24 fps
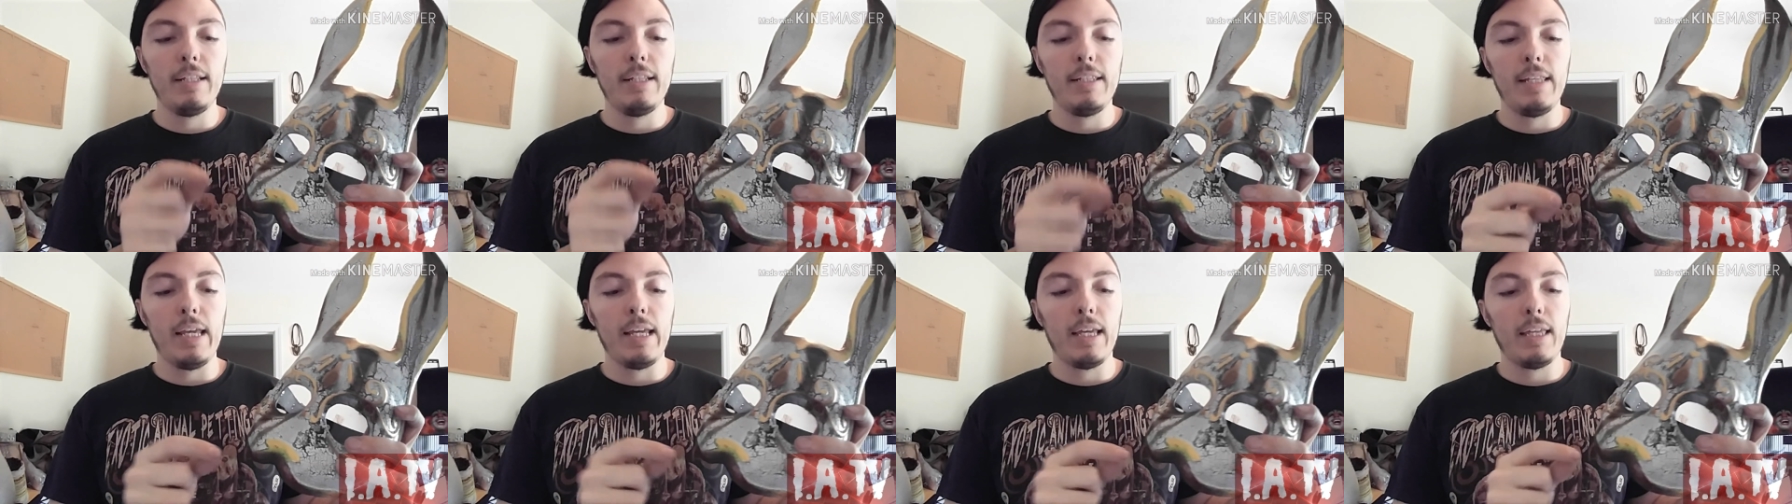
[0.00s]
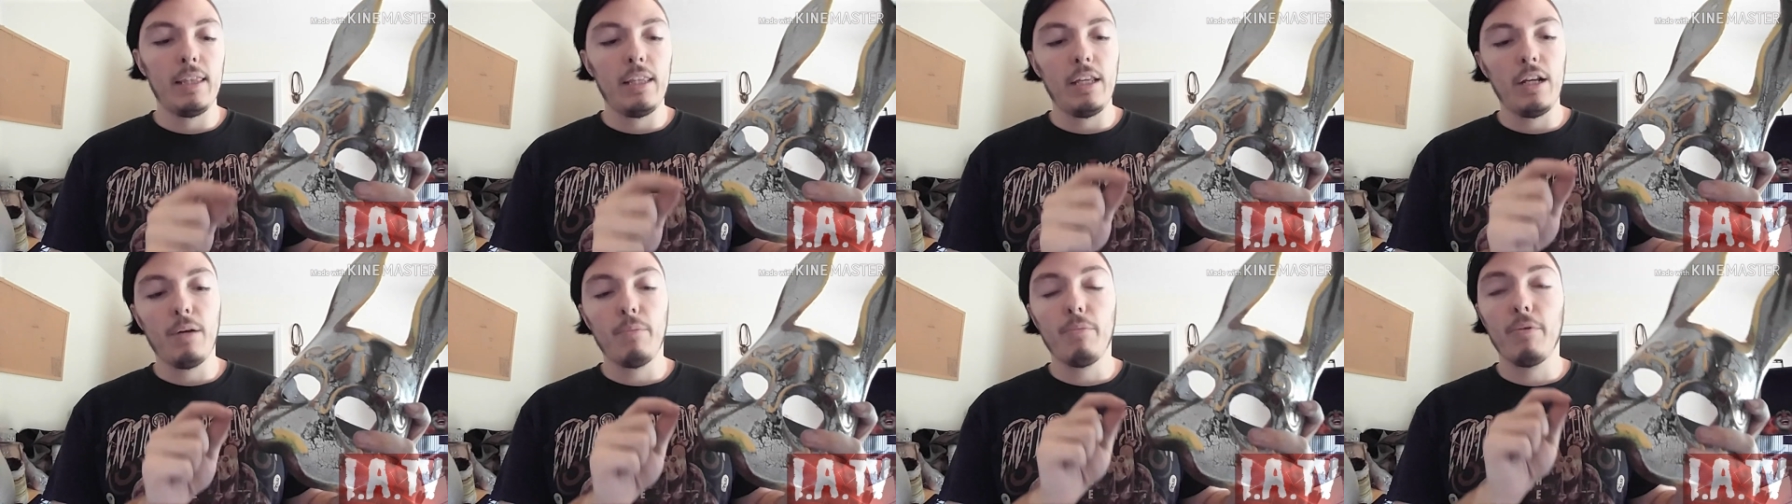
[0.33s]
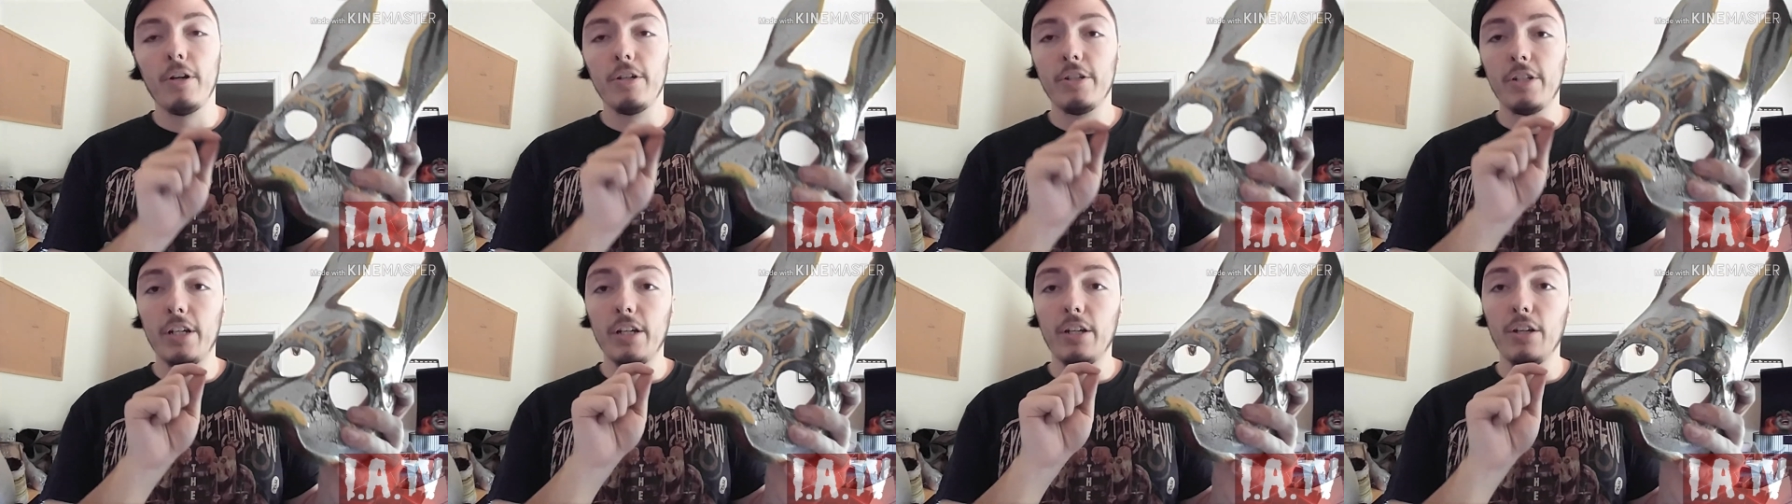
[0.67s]
taking the
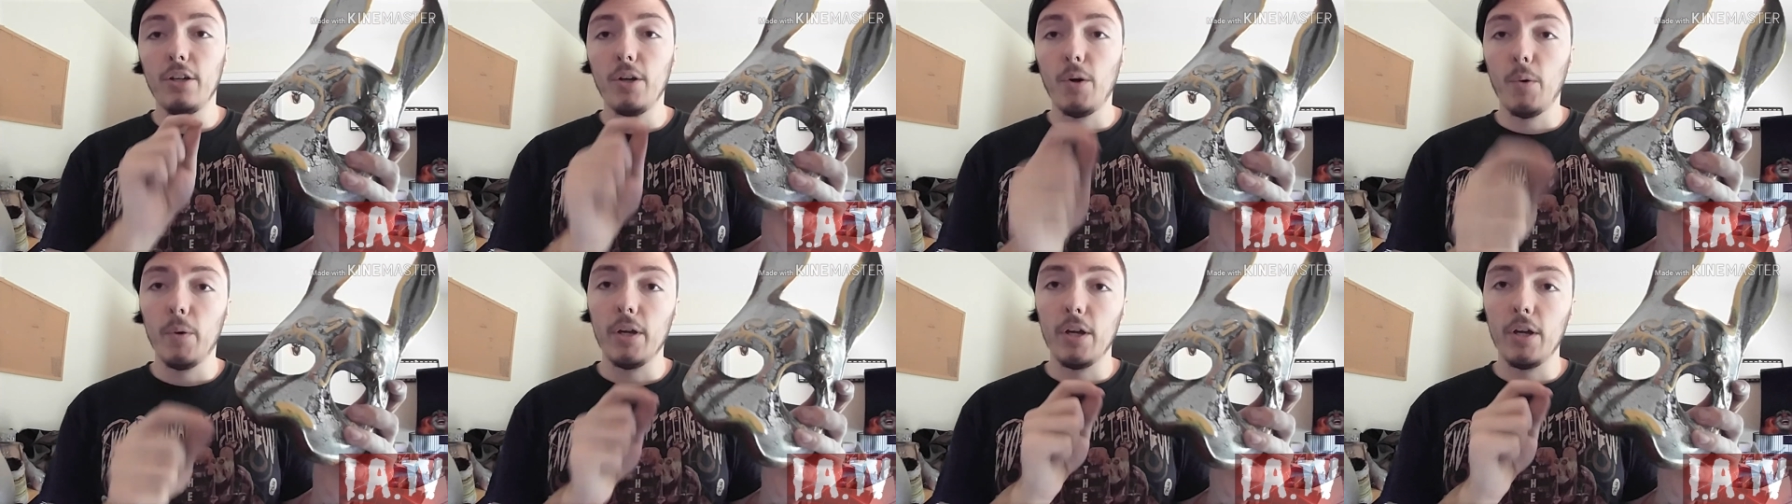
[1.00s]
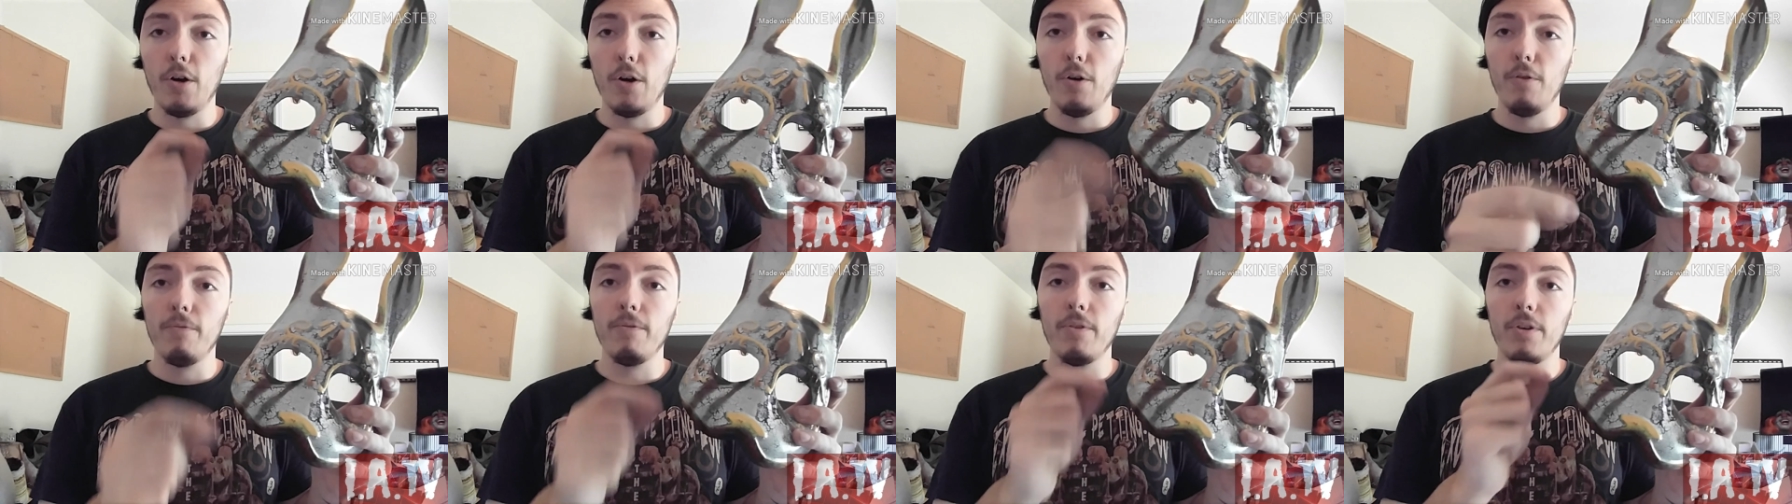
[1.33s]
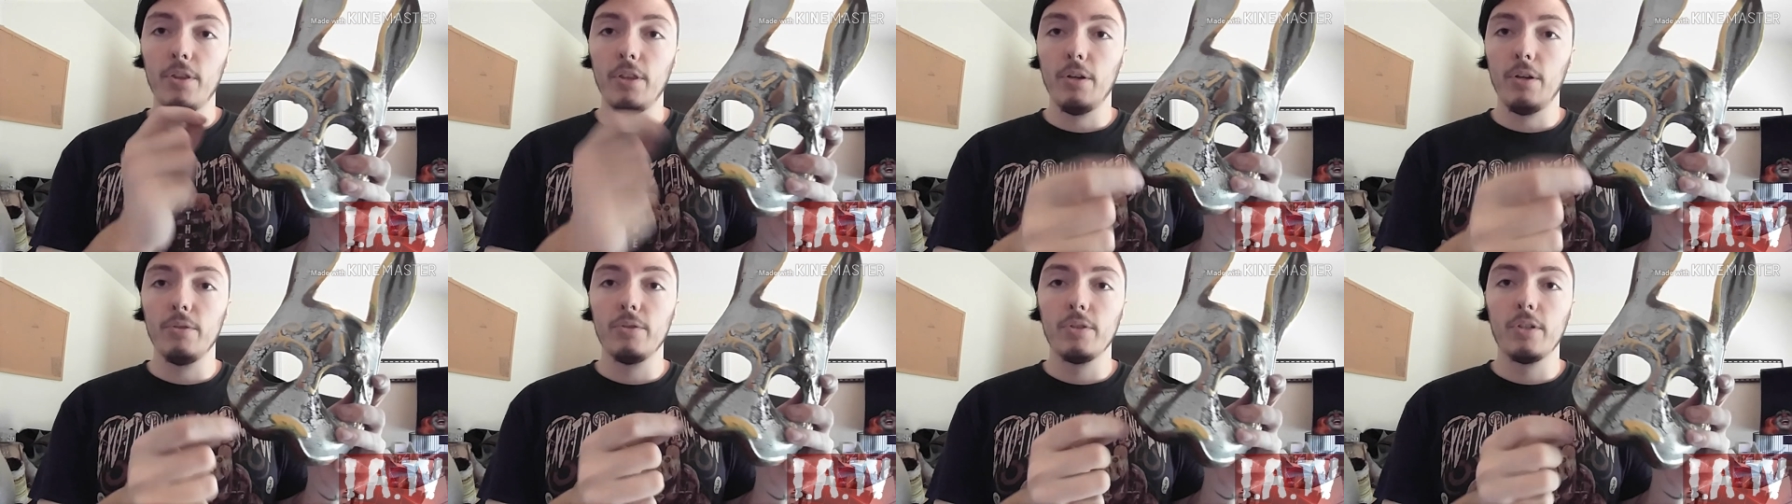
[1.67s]
airbrush and going over
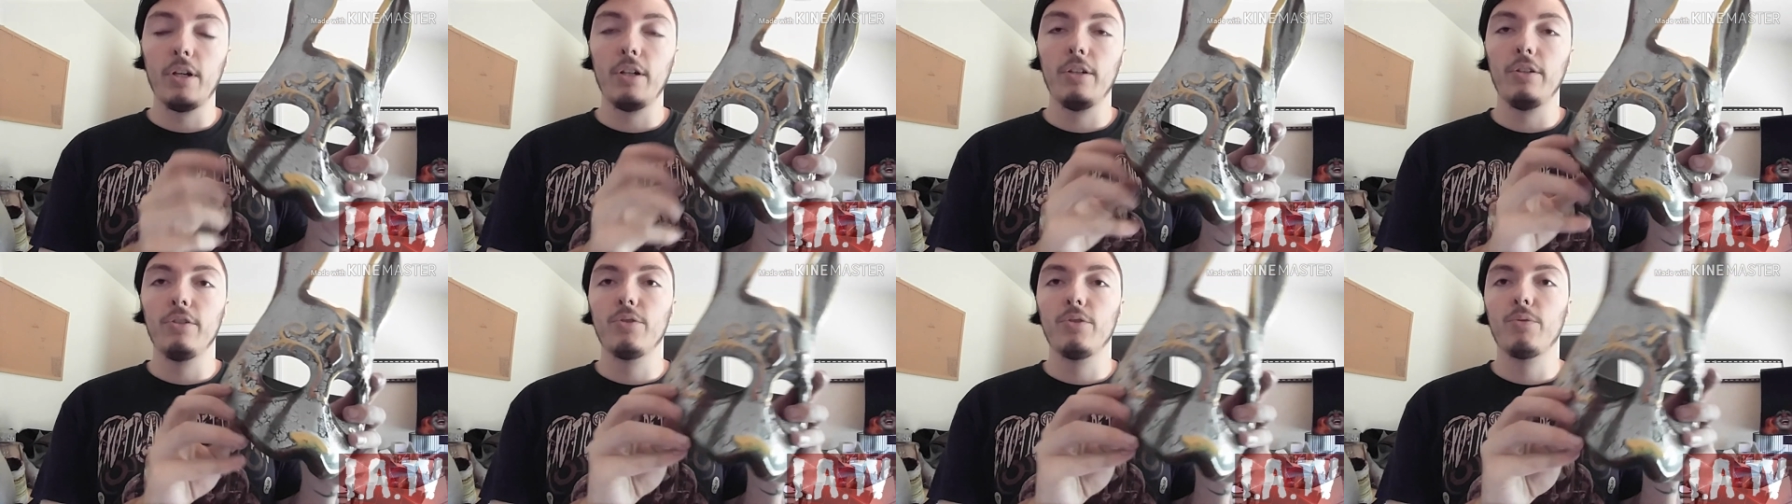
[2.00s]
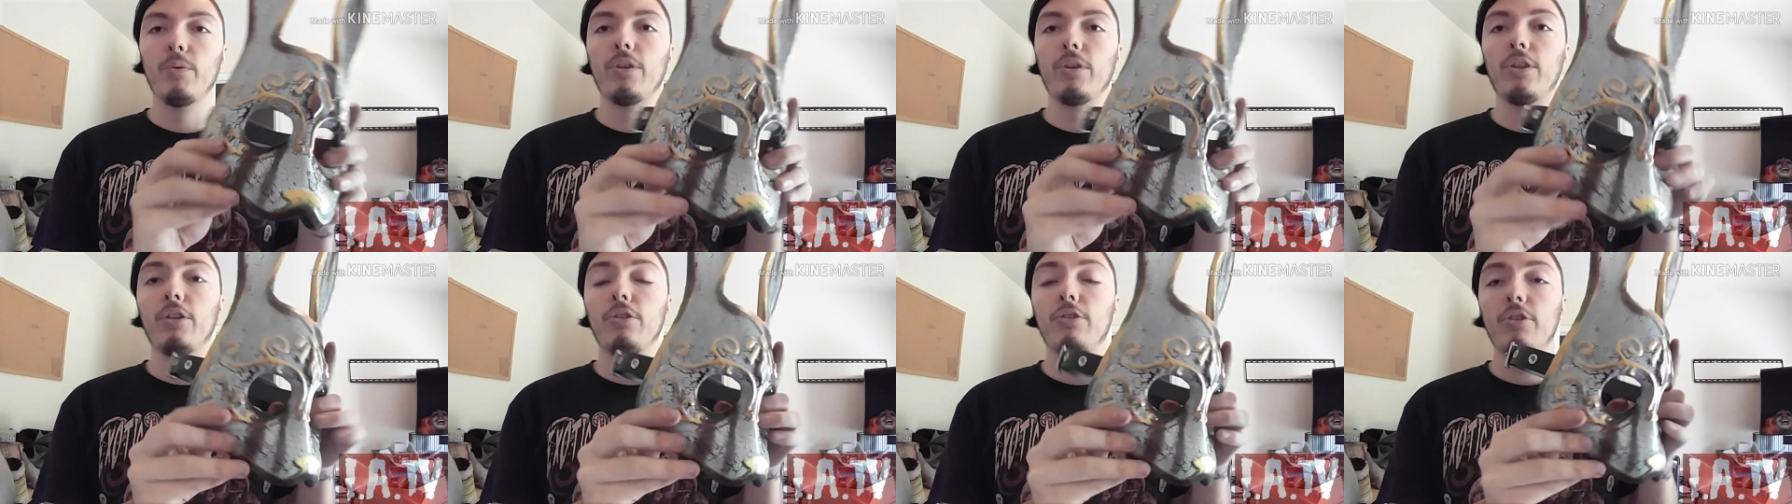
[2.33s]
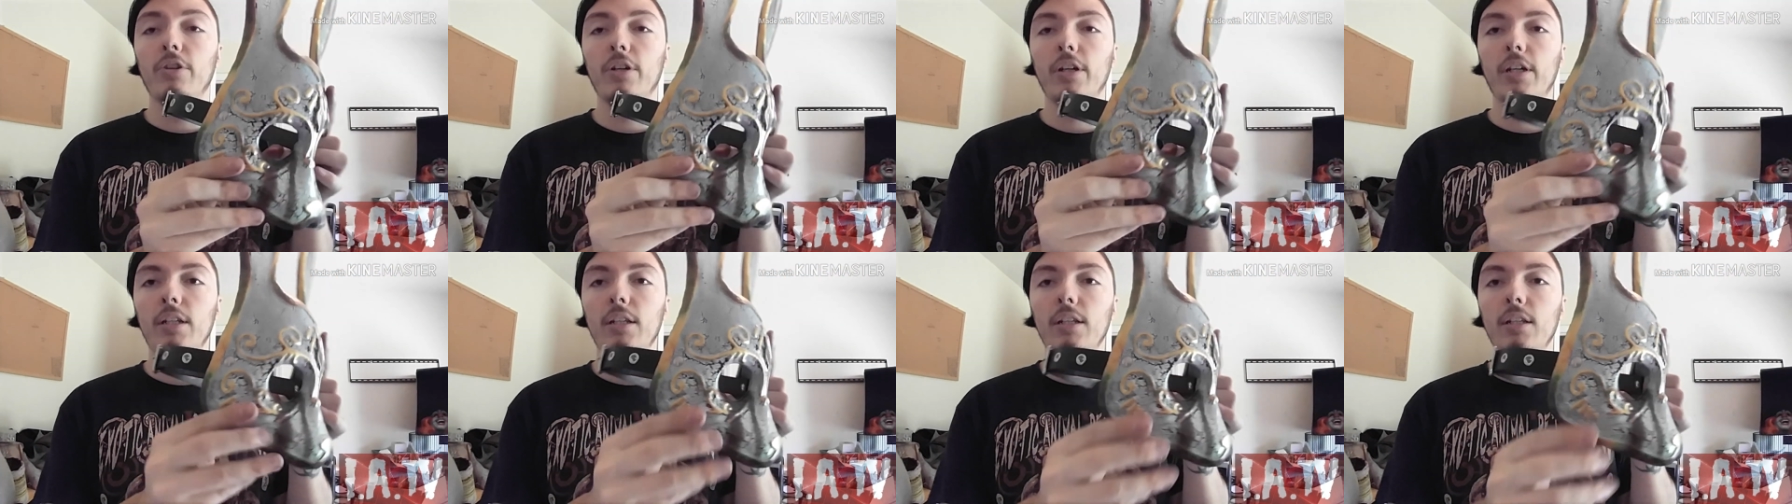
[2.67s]
those colors with the
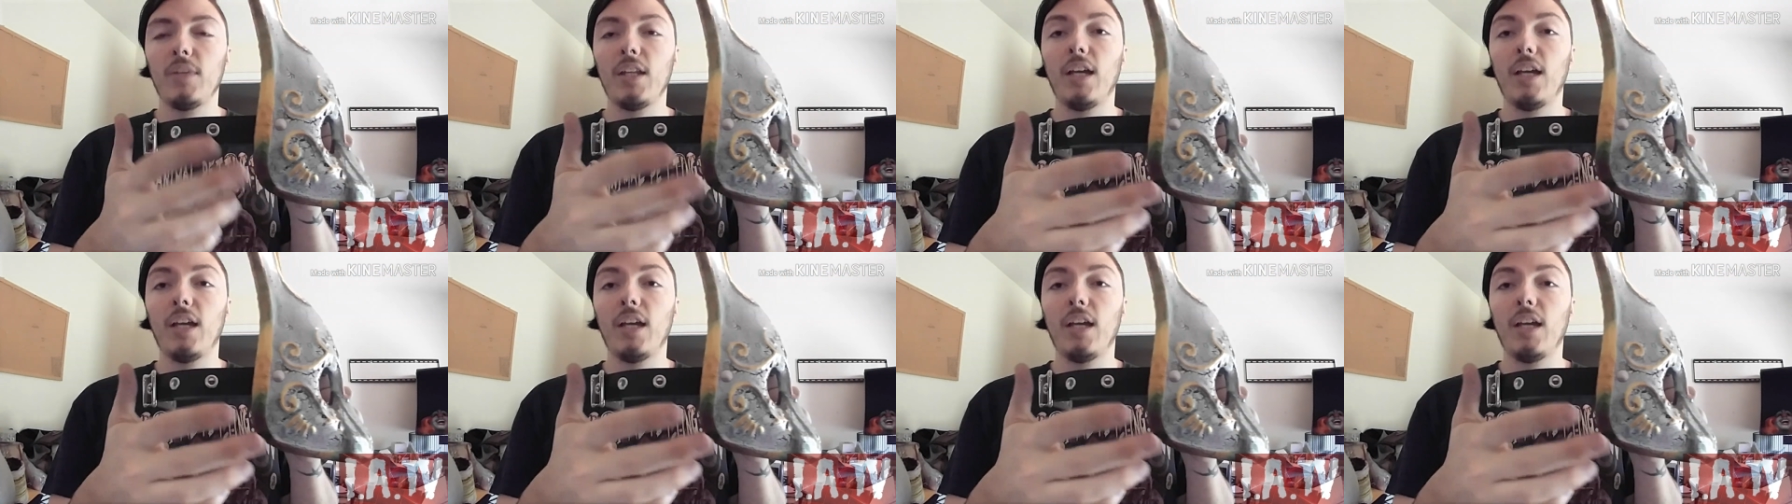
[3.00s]
green,